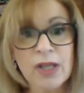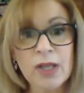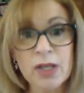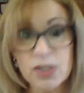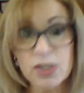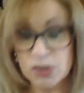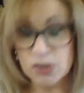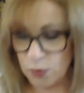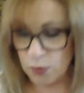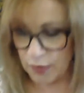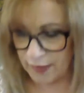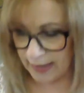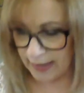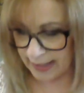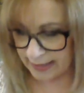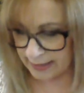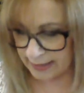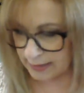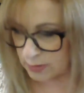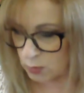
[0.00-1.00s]
So
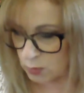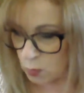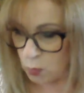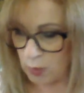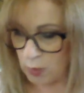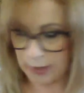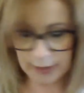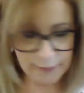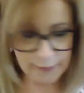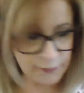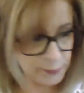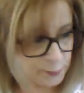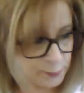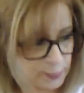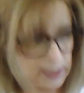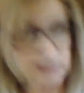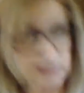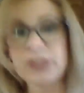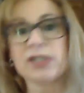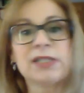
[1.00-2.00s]
that is one of the
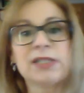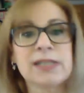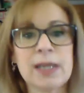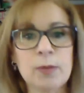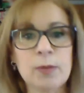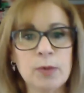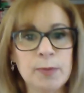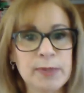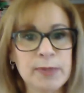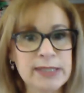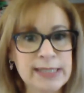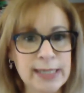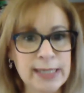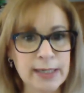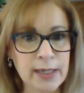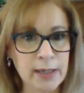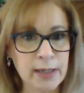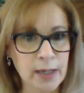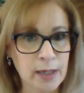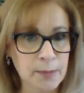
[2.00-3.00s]
projects I will be
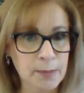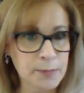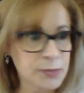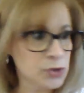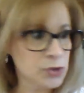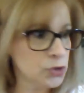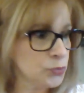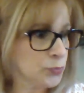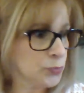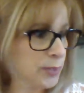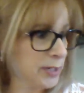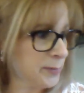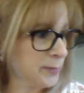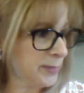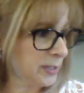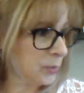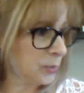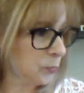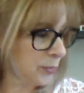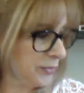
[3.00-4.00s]
taking up to
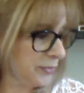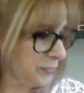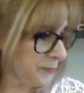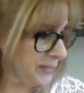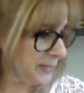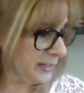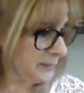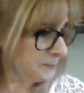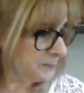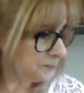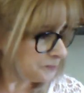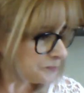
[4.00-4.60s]
Rhinebeck with me.